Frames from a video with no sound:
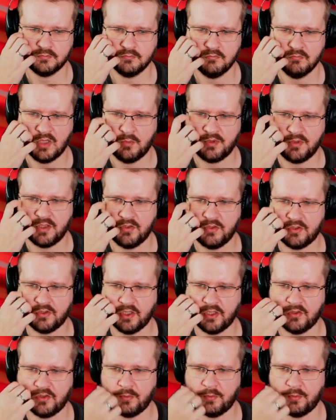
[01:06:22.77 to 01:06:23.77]
Maybe this
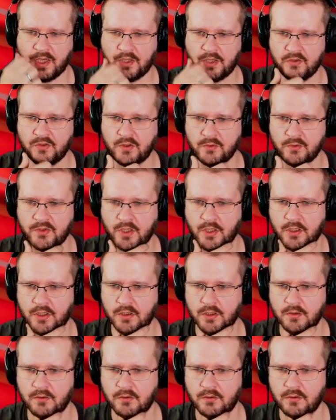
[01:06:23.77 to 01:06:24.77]
gets past the sand
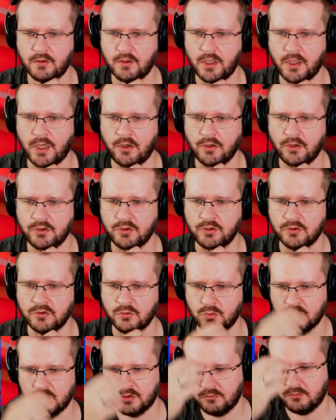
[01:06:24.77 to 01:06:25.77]
and not into the
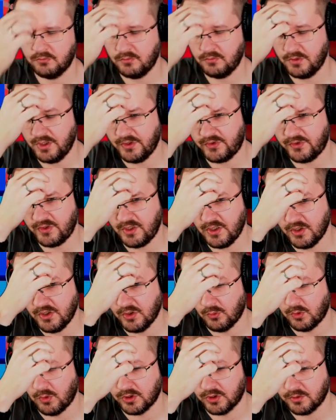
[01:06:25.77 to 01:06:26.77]
water. It's in the
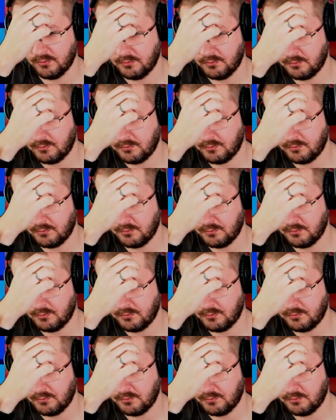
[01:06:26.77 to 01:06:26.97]
water.